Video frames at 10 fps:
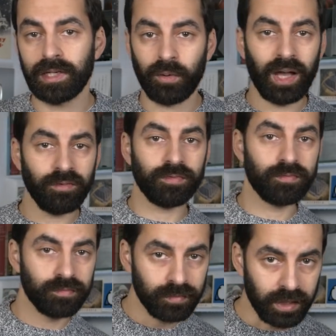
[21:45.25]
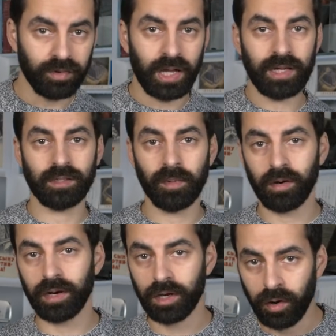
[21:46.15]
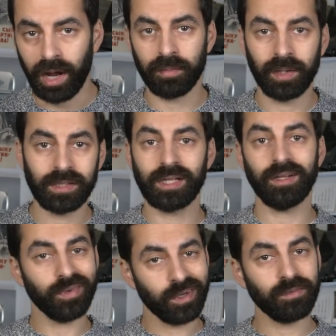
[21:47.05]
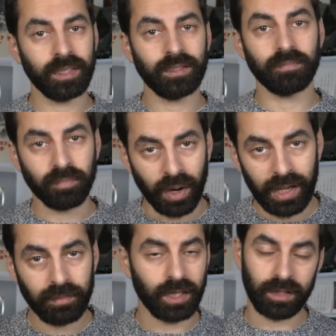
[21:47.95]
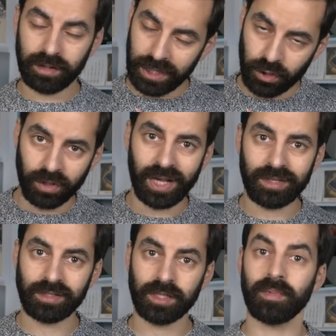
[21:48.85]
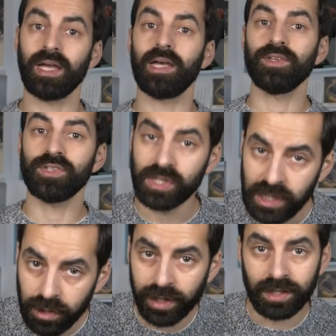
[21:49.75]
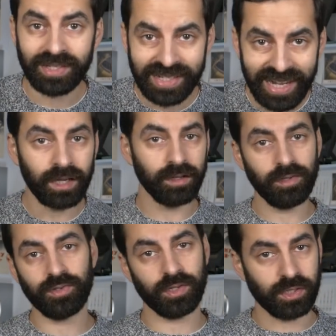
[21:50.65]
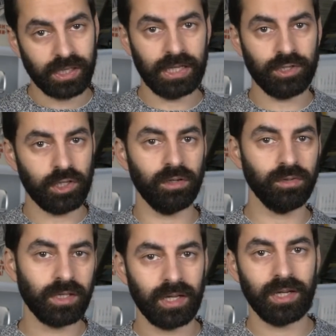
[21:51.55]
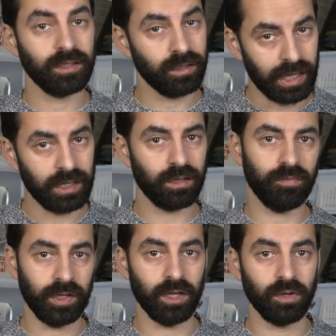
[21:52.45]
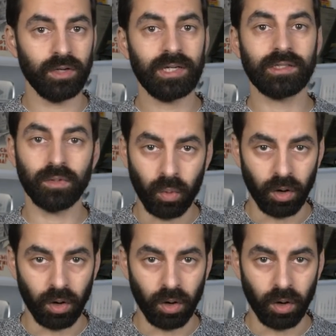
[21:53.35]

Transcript: Now, I have given ASMR a crack myself. I don't mean to brag, but I think you'll get some serious tingles, so stay tuned to the end of the video to